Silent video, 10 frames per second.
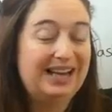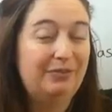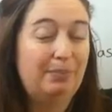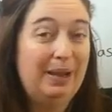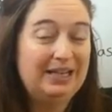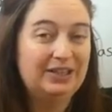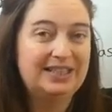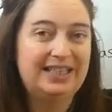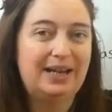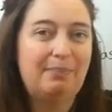have a
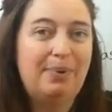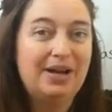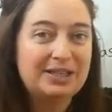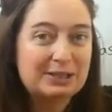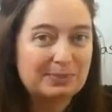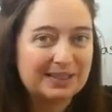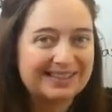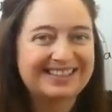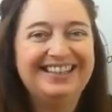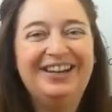penalty, a punishment